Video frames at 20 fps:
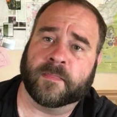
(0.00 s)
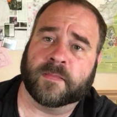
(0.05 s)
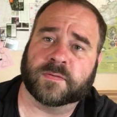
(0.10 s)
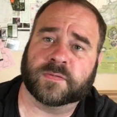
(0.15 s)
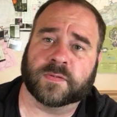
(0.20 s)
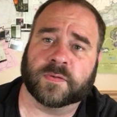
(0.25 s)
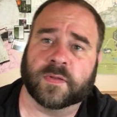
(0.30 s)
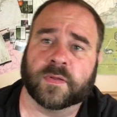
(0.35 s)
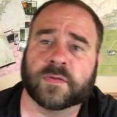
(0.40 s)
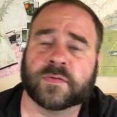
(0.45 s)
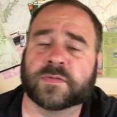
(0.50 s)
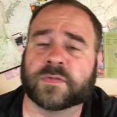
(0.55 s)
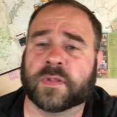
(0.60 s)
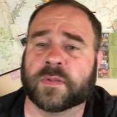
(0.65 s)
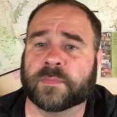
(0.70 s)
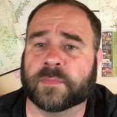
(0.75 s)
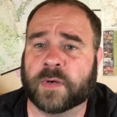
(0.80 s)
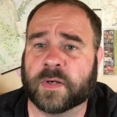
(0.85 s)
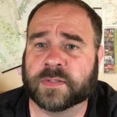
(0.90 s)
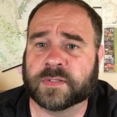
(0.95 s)
so those are
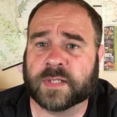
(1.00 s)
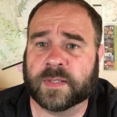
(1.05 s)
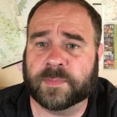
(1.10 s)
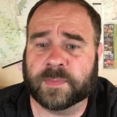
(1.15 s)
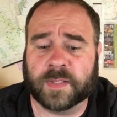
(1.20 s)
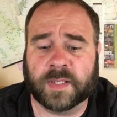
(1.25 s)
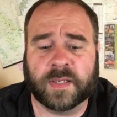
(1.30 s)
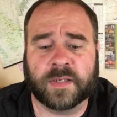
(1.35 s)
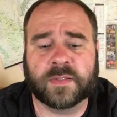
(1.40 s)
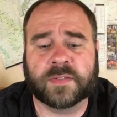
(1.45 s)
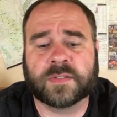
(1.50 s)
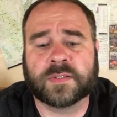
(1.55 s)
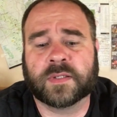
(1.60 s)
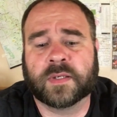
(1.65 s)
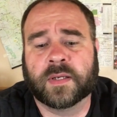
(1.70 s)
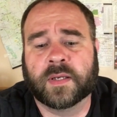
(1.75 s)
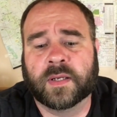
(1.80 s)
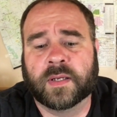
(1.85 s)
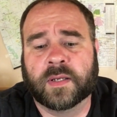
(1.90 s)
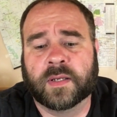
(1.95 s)
the multiplayers.
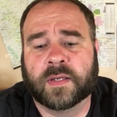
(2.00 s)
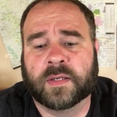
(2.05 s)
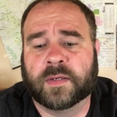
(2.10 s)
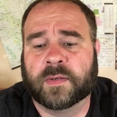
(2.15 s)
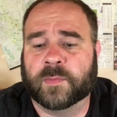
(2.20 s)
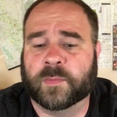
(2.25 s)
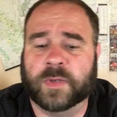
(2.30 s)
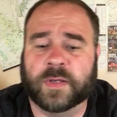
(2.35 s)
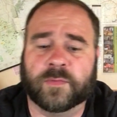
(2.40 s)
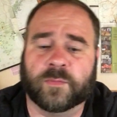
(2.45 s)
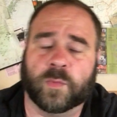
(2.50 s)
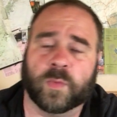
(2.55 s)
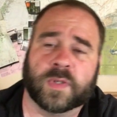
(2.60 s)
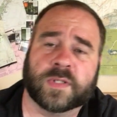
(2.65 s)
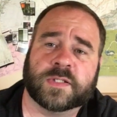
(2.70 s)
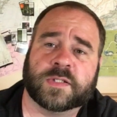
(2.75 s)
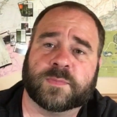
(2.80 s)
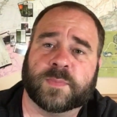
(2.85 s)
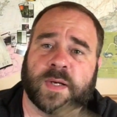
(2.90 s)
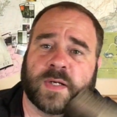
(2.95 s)
We have
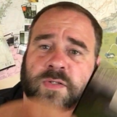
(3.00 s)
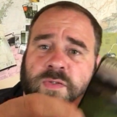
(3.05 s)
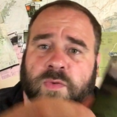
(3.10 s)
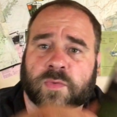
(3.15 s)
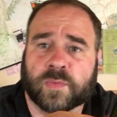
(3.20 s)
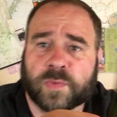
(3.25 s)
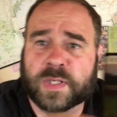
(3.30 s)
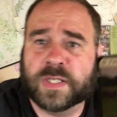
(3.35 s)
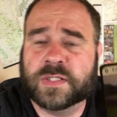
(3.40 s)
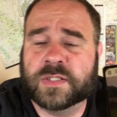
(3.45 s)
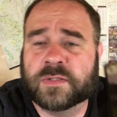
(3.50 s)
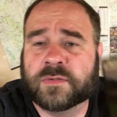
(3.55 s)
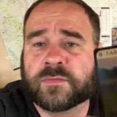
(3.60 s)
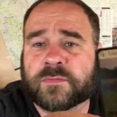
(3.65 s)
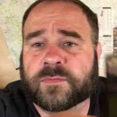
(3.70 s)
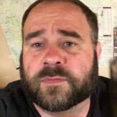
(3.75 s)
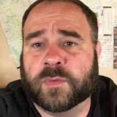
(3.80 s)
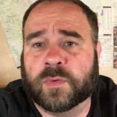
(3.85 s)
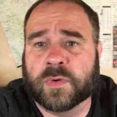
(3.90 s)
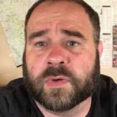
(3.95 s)
one special region
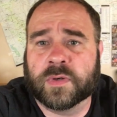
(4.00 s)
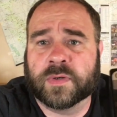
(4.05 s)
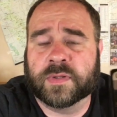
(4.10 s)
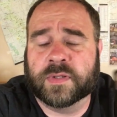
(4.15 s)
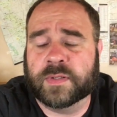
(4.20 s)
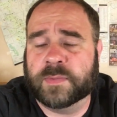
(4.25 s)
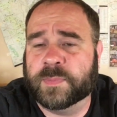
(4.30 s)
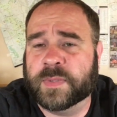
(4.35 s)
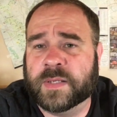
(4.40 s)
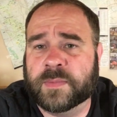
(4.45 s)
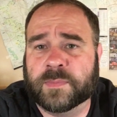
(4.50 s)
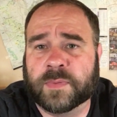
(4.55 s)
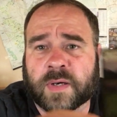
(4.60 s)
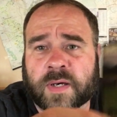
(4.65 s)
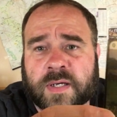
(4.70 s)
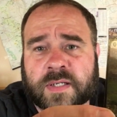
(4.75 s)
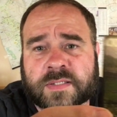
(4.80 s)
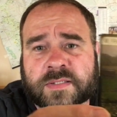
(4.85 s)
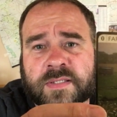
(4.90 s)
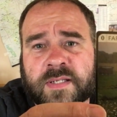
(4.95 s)
for the Peat
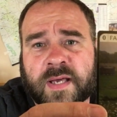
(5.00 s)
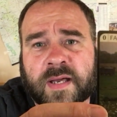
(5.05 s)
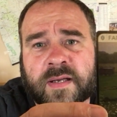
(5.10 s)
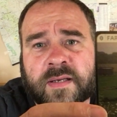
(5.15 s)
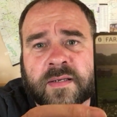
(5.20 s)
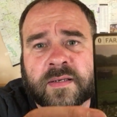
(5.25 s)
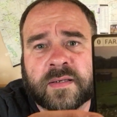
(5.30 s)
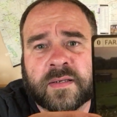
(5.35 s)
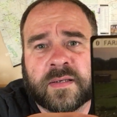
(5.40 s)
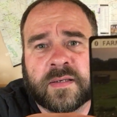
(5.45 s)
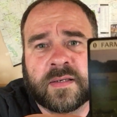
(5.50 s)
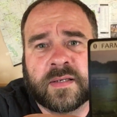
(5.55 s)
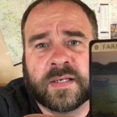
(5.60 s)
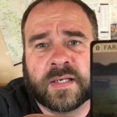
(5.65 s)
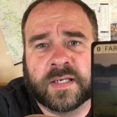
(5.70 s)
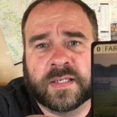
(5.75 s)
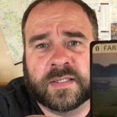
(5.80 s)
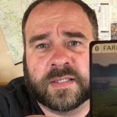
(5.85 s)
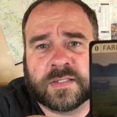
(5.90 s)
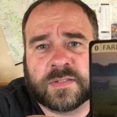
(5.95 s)
Bogs deck,
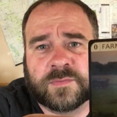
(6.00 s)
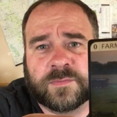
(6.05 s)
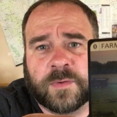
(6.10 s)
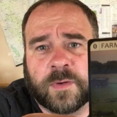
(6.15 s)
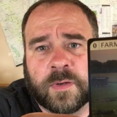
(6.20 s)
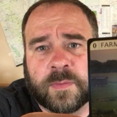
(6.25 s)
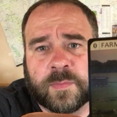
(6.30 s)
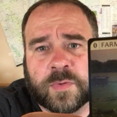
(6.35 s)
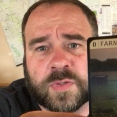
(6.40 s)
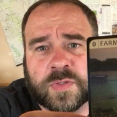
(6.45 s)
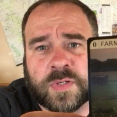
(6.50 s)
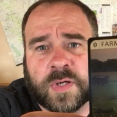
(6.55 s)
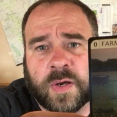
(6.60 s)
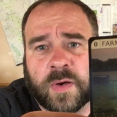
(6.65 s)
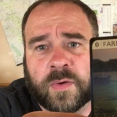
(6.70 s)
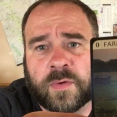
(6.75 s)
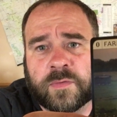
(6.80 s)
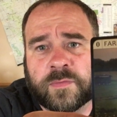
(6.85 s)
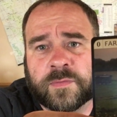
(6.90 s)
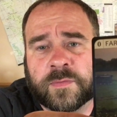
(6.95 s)
and it's Farmer's
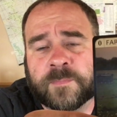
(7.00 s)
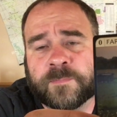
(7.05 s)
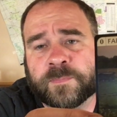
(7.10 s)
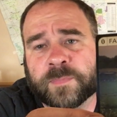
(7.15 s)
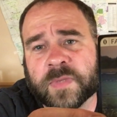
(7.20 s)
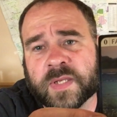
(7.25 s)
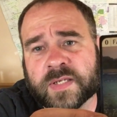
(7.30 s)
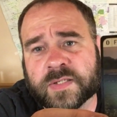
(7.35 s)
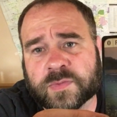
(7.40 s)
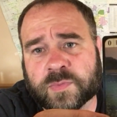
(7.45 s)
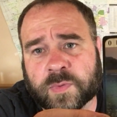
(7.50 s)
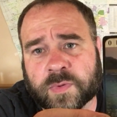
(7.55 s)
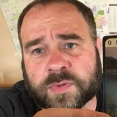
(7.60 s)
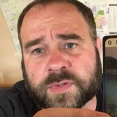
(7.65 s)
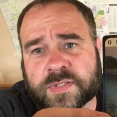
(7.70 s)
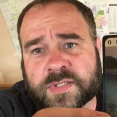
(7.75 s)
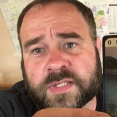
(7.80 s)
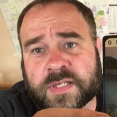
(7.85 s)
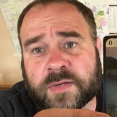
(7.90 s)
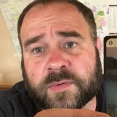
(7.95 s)
Cove. It's
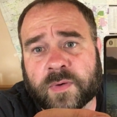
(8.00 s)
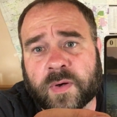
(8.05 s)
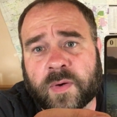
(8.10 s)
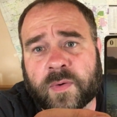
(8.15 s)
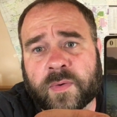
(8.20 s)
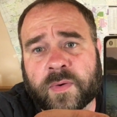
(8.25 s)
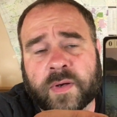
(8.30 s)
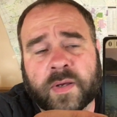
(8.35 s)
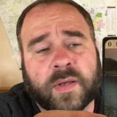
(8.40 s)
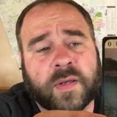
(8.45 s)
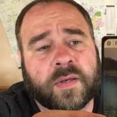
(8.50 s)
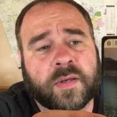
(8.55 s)
worth 0.